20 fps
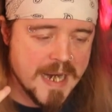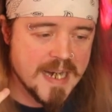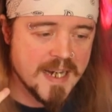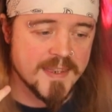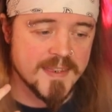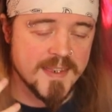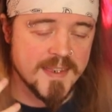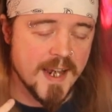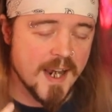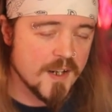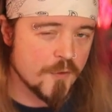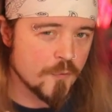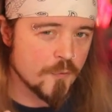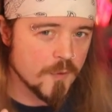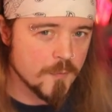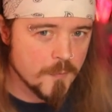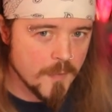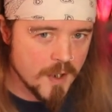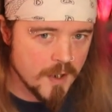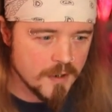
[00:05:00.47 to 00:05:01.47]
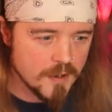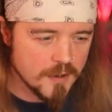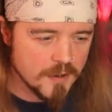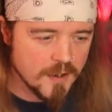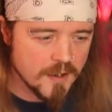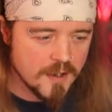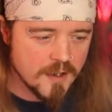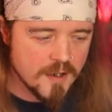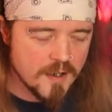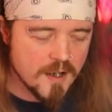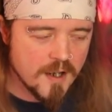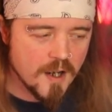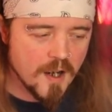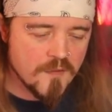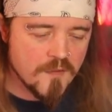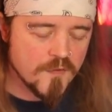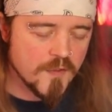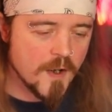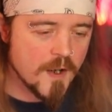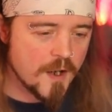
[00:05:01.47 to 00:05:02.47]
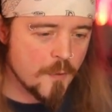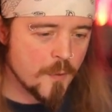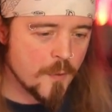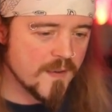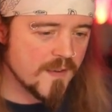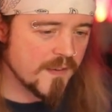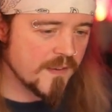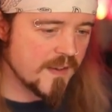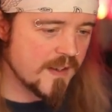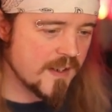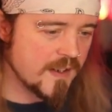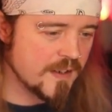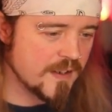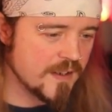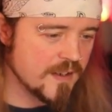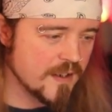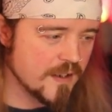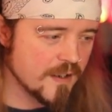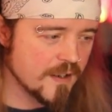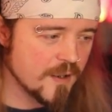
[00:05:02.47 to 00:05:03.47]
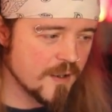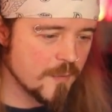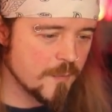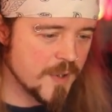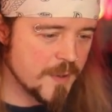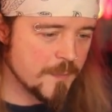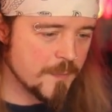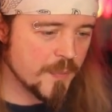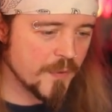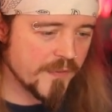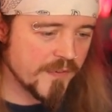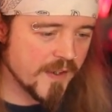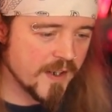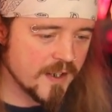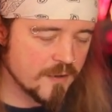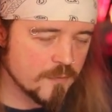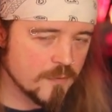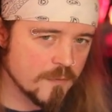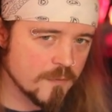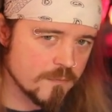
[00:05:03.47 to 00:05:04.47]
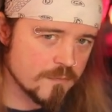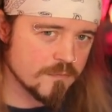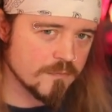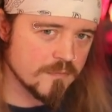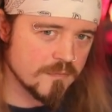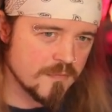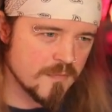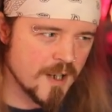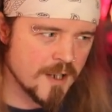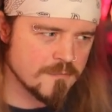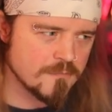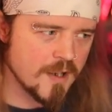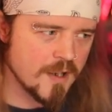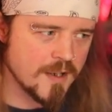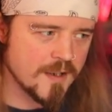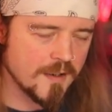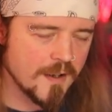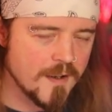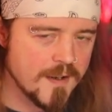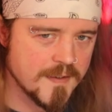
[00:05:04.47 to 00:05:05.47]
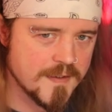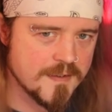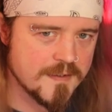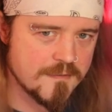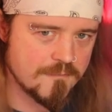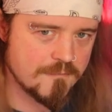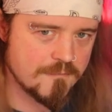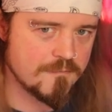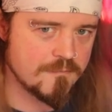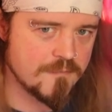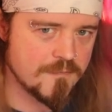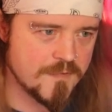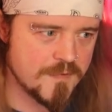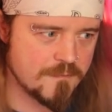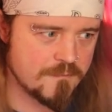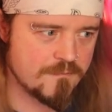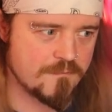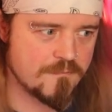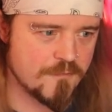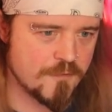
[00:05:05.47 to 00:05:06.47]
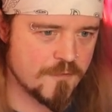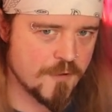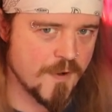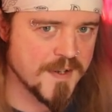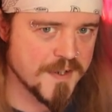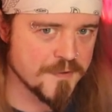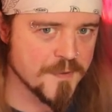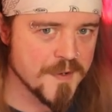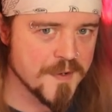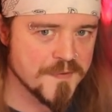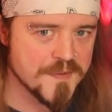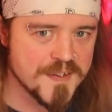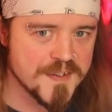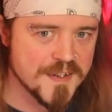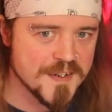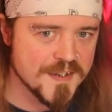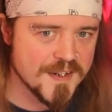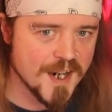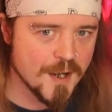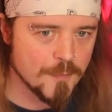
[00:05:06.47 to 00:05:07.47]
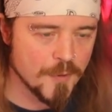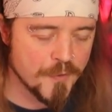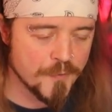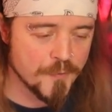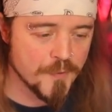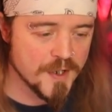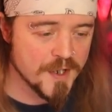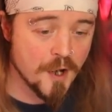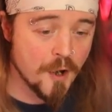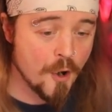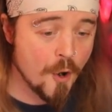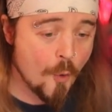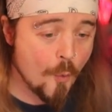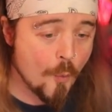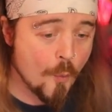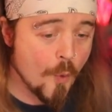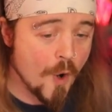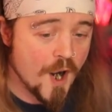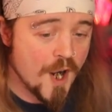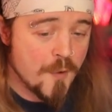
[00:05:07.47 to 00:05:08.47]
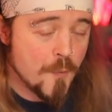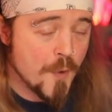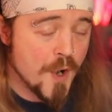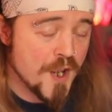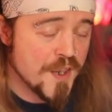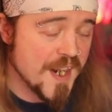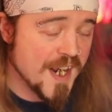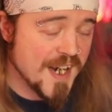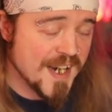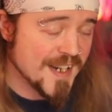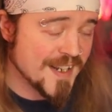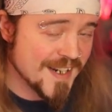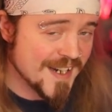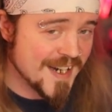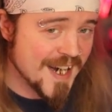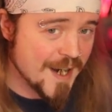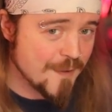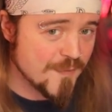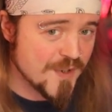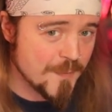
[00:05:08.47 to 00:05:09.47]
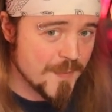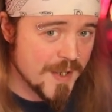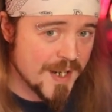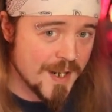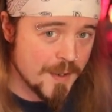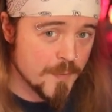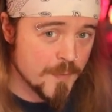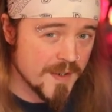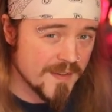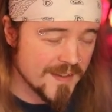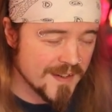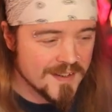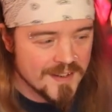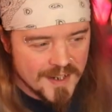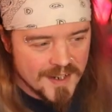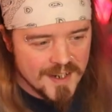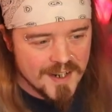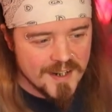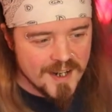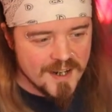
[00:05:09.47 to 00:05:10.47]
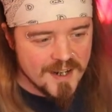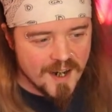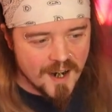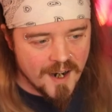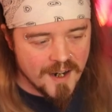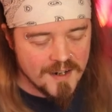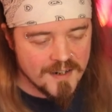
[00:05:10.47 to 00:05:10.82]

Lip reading: that remark, I've likewise seen people say, well, I liked greater rifts in Diablo 3. Why weren't they in the game to begin with? And I,